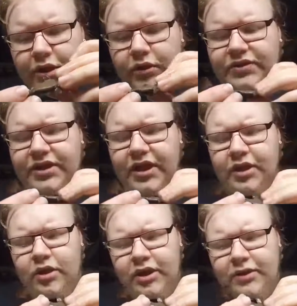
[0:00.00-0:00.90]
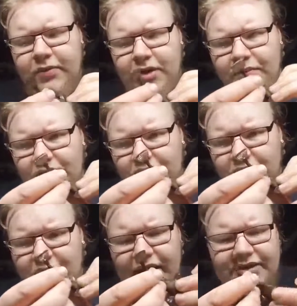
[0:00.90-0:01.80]
Little skinny underneath, in my
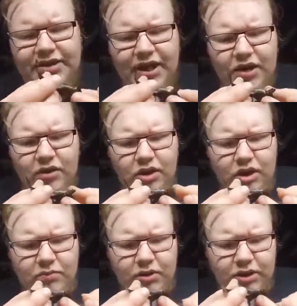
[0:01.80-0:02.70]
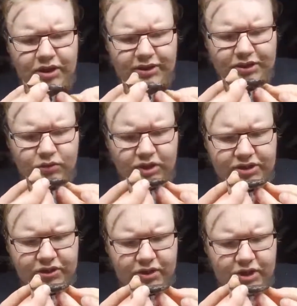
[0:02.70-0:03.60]
opinion. Nice tail on him. He's
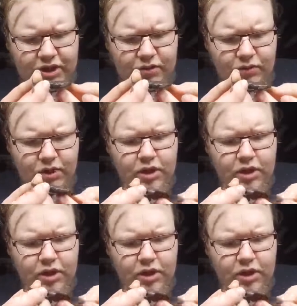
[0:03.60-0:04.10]
grunting right now.